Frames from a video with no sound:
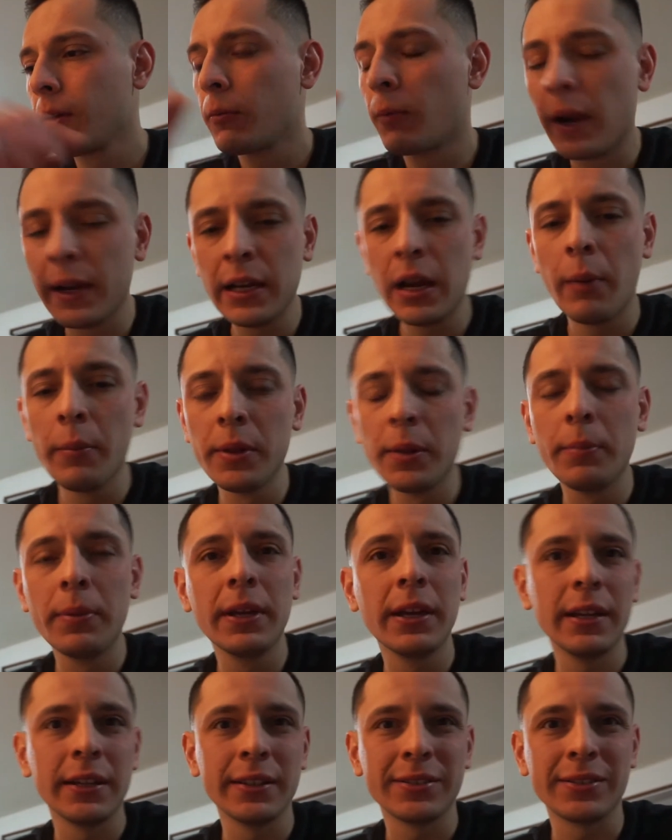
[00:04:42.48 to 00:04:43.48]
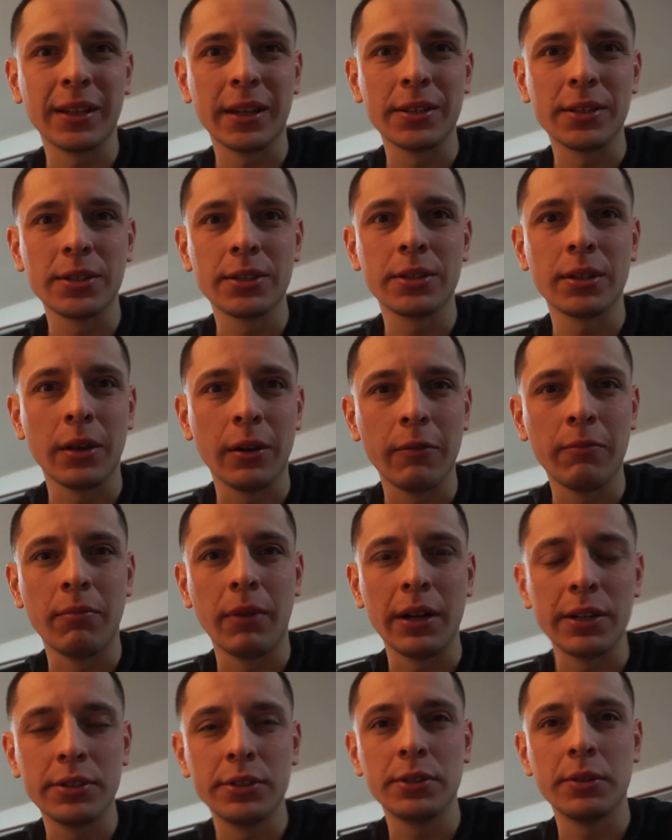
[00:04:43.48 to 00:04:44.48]
right now I'm in the beginning stages of
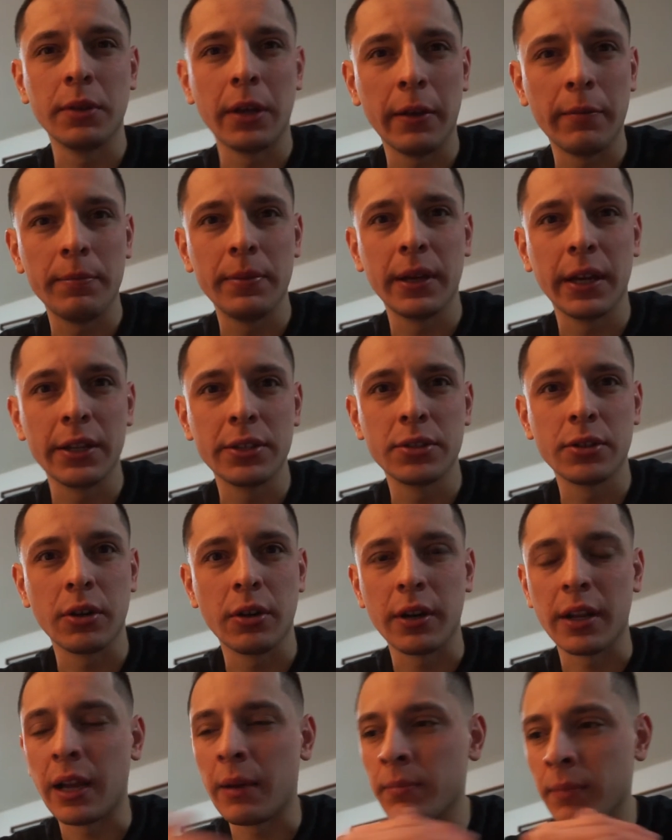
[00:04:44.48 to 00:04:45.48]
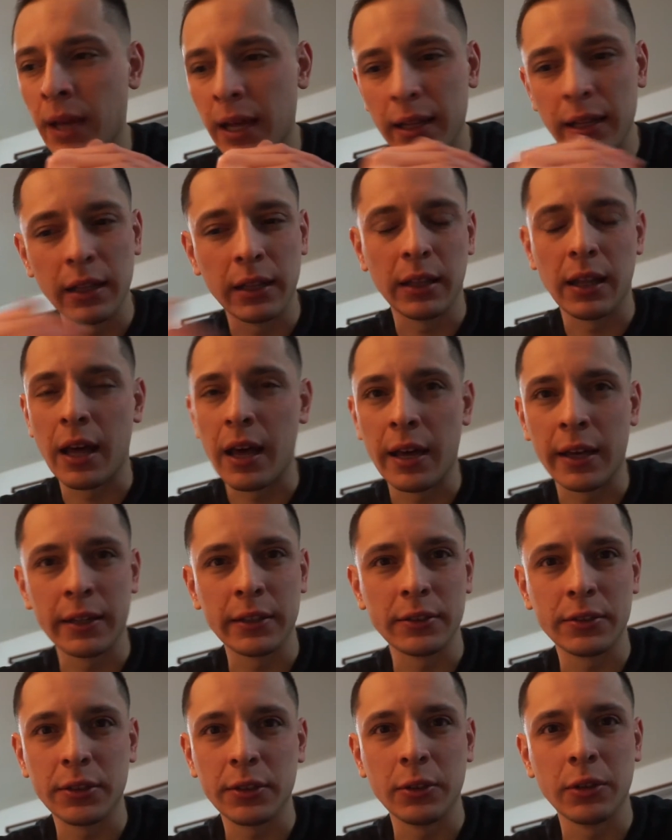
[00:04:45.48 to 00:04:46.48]
my FBA journey. I'm not
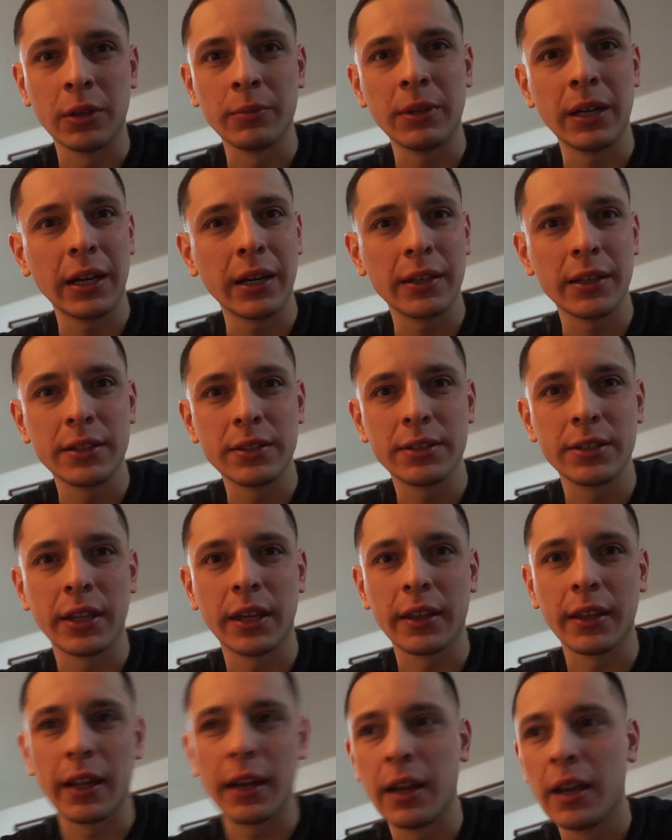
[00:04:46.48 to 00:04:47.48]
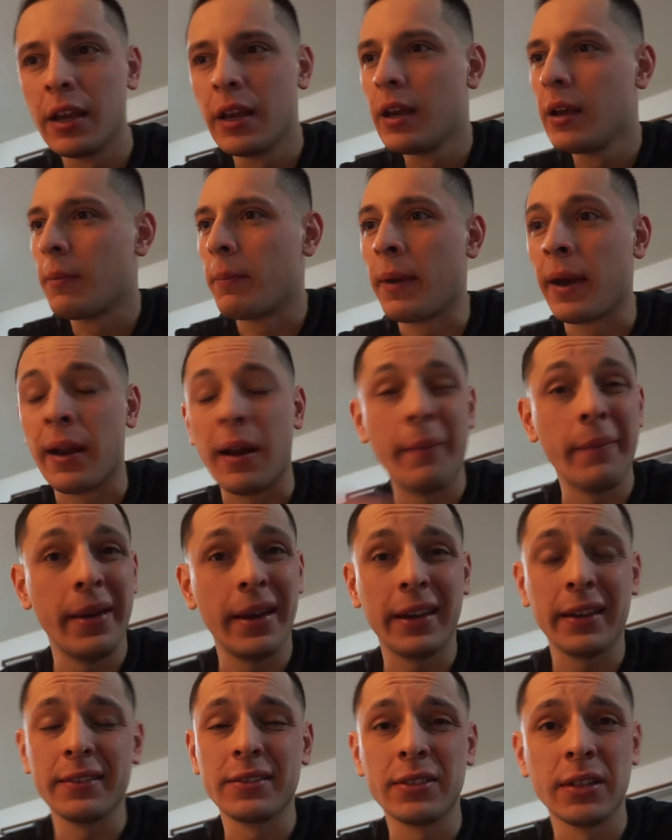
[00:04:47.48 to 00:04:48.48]
lying to you. I'm not going to say that, man, I'm
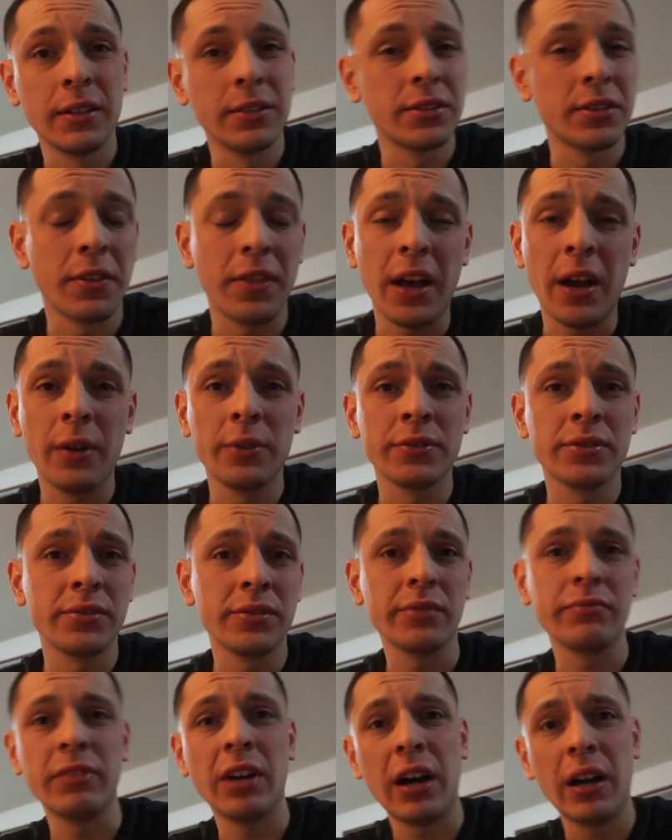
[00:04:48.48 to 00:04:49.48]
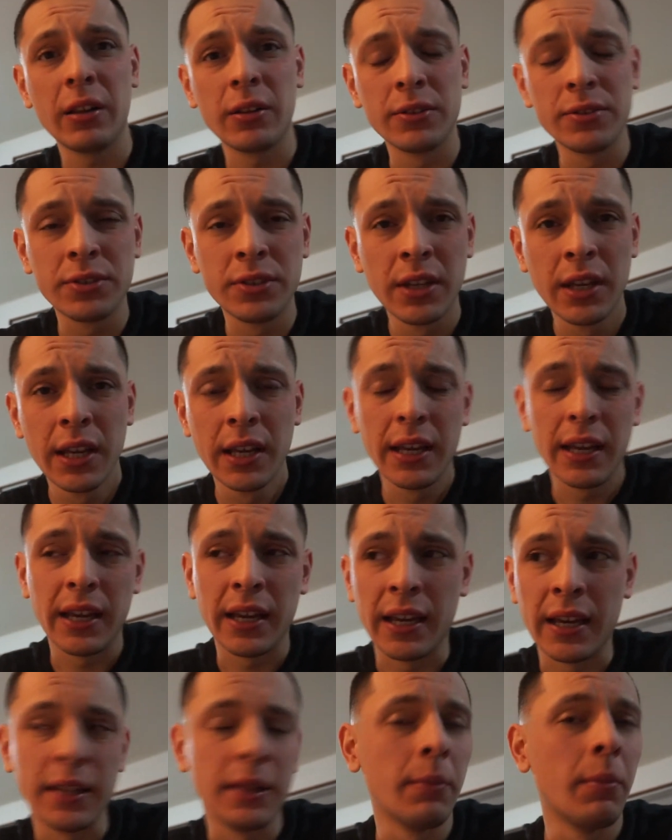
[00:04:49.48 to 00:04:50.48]
making tons of thousands of dollars
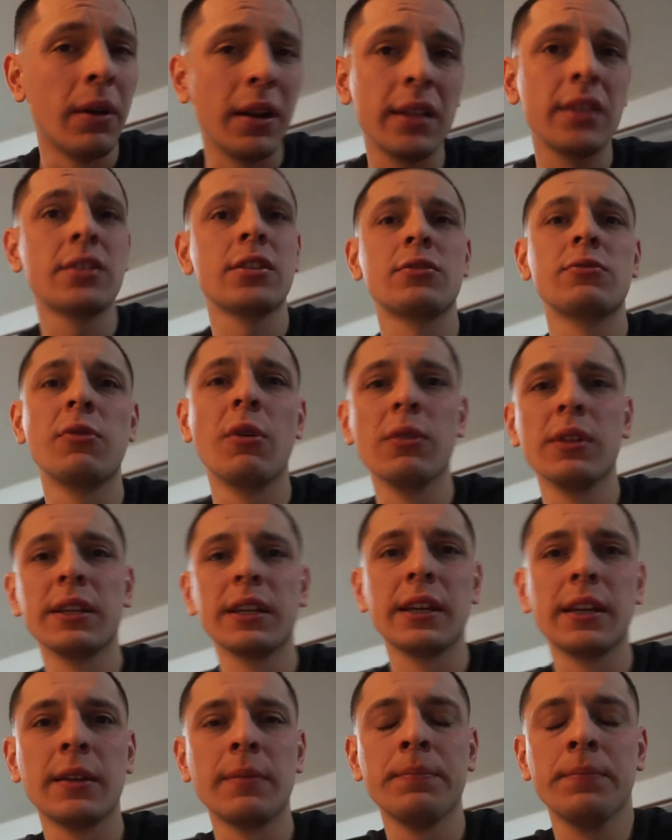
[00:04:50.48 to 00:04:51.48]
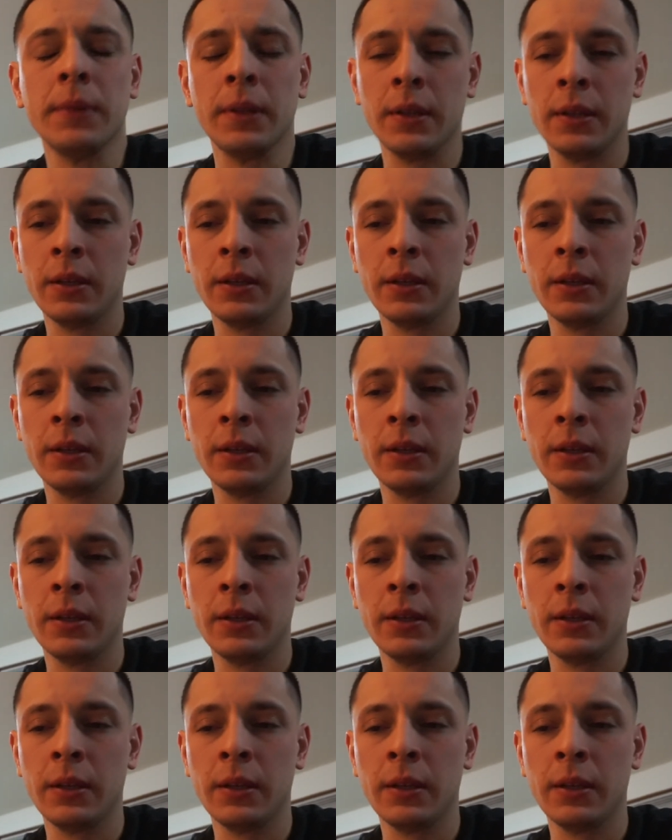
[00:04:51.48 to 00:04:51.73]
and the money's just rolling in,